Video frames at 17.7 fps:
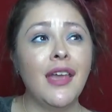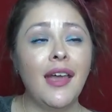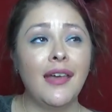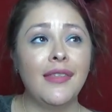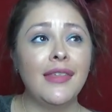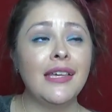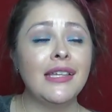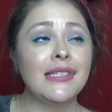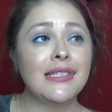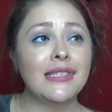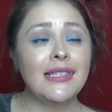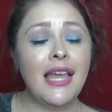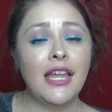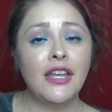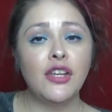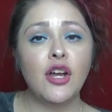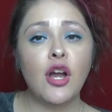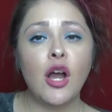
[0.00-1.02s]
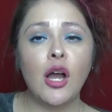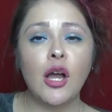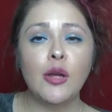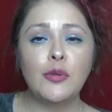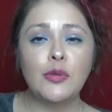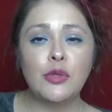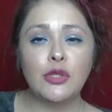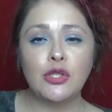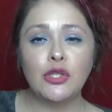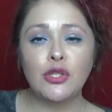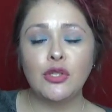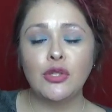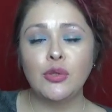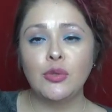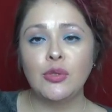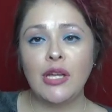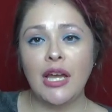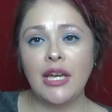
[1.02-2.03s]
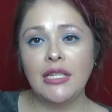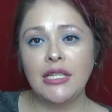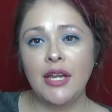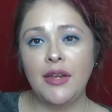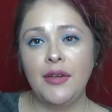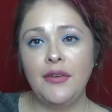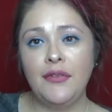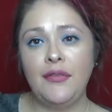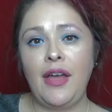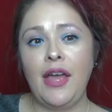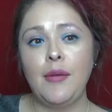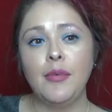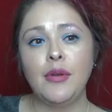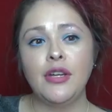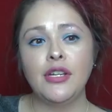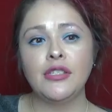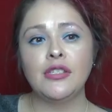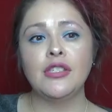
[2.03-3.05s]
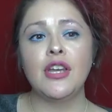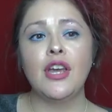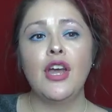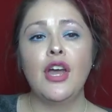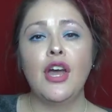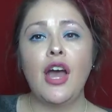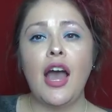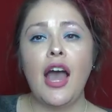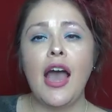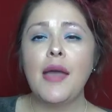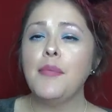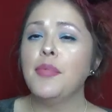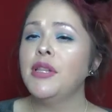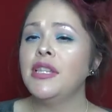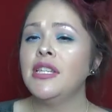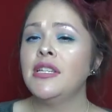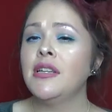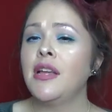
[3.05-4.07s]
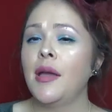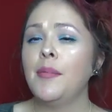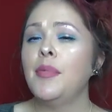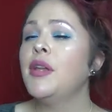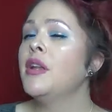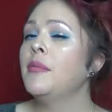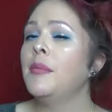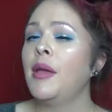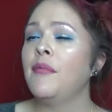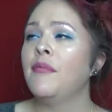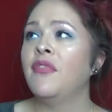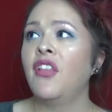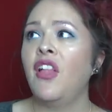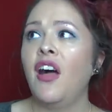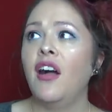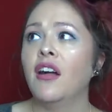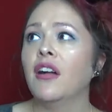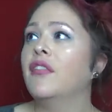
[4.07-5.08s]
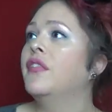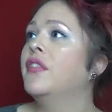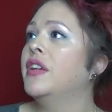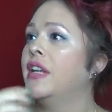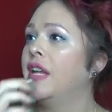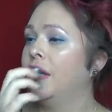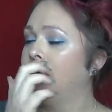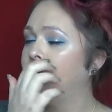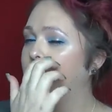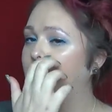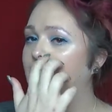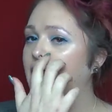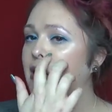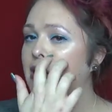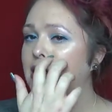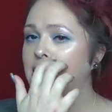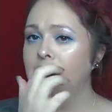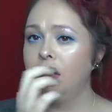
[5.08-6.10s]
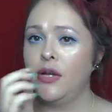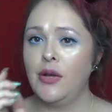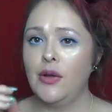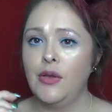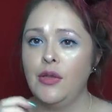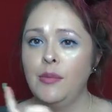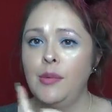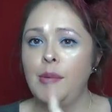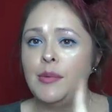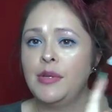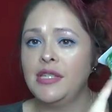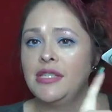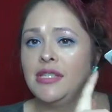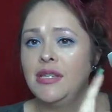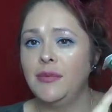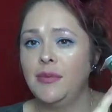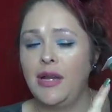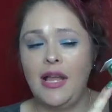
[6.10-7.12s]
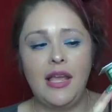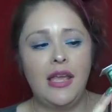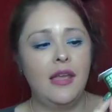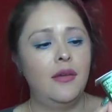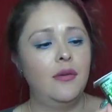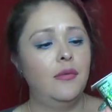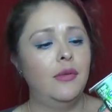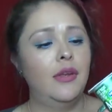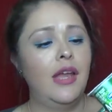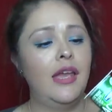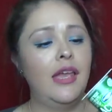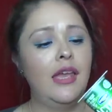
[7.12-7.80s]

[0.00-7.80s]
think it's 10 carbs with 2 dietary fibers. I put it in my vlog for next week, so you'll be able to see when I